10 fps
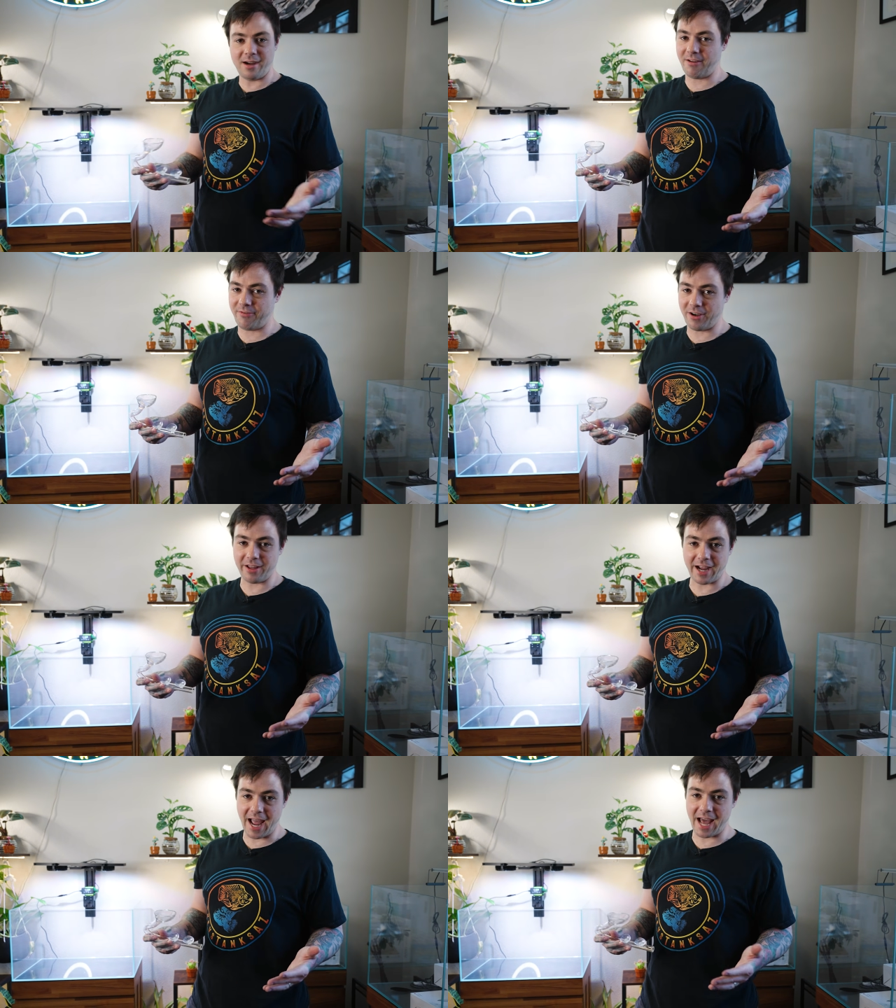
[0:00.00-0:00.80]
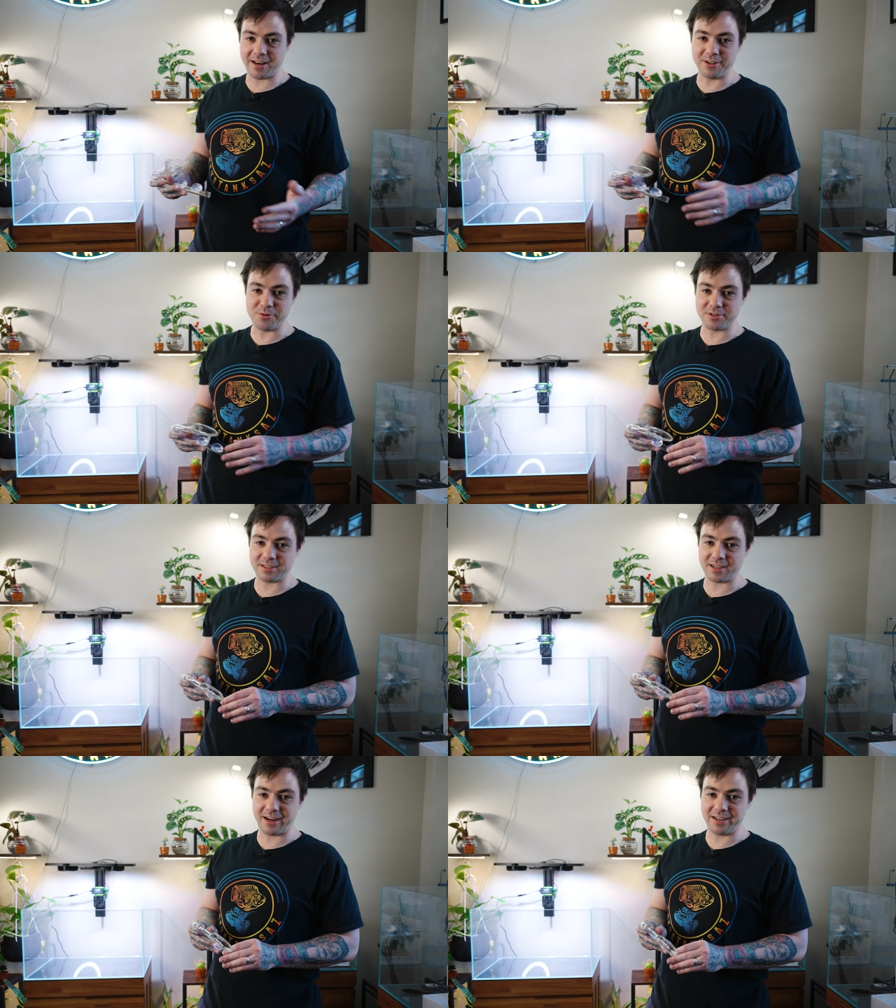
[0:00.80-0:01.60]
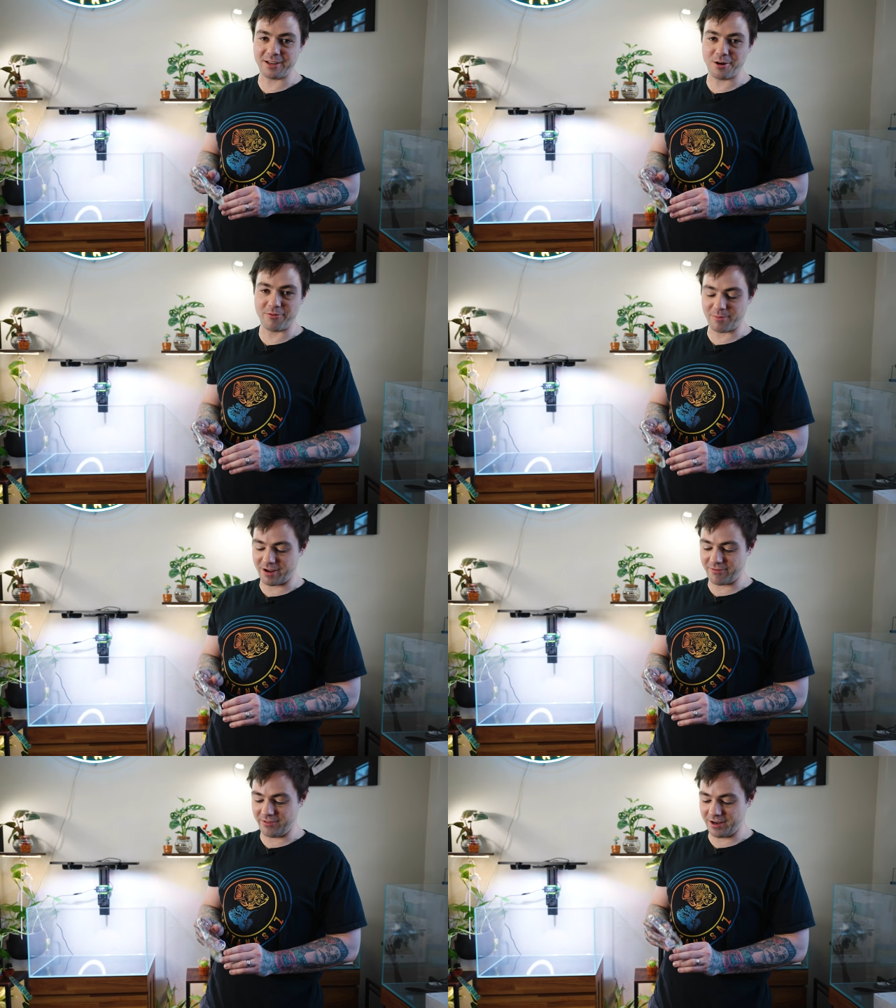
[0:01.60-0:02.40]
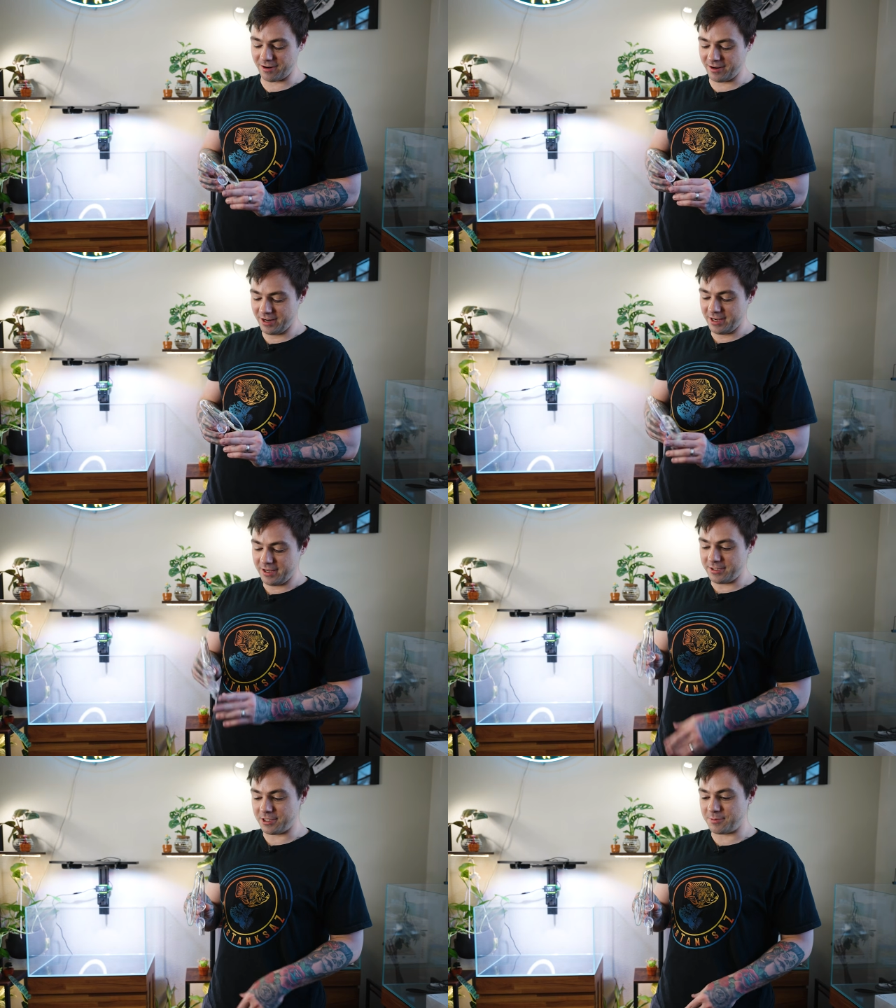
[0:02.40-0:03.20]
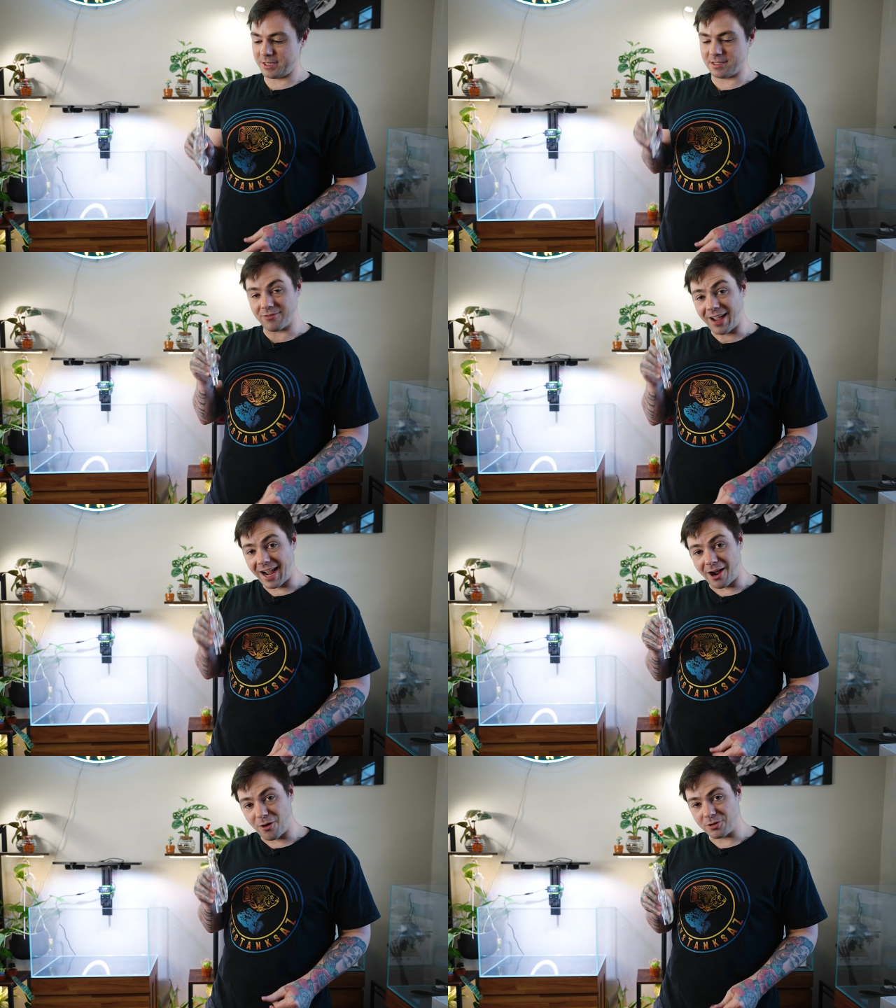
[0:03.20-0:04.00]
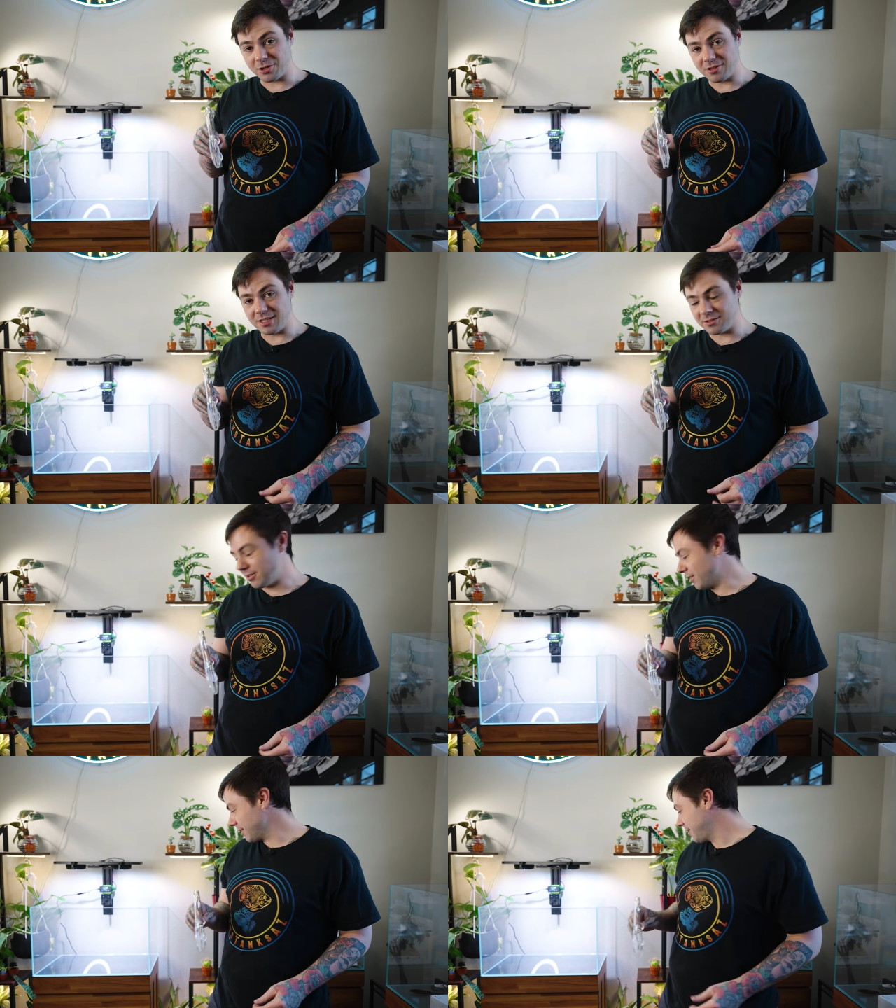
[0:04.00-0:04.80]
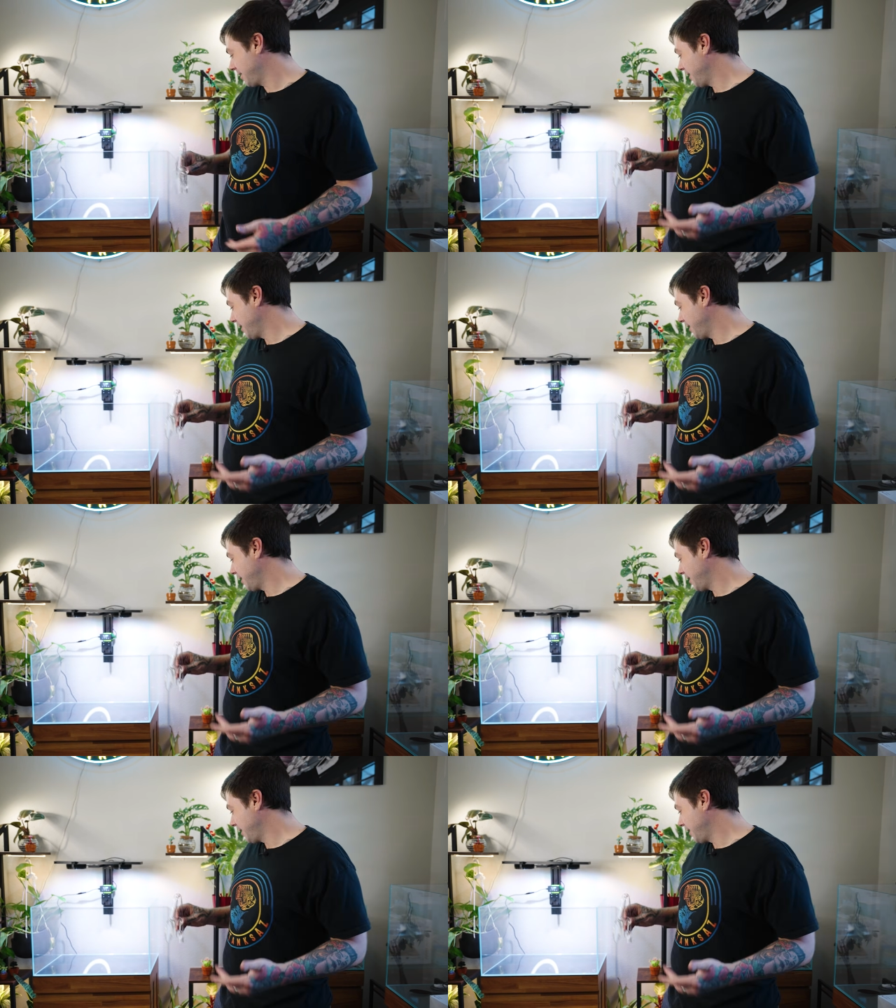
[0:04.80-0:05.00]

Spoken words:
I felt like I had to use it and kind of get over my fear just because of how good these look.